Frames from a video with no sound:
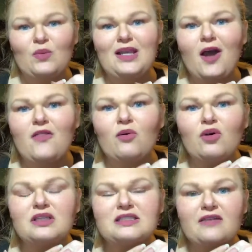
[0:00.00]
We know that
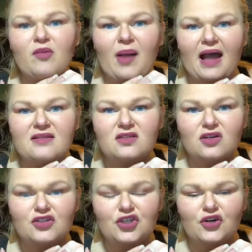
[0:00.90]
we're on different paths
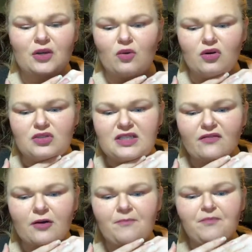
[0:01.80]
in our journey. We're on
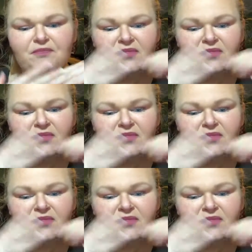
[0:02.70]
different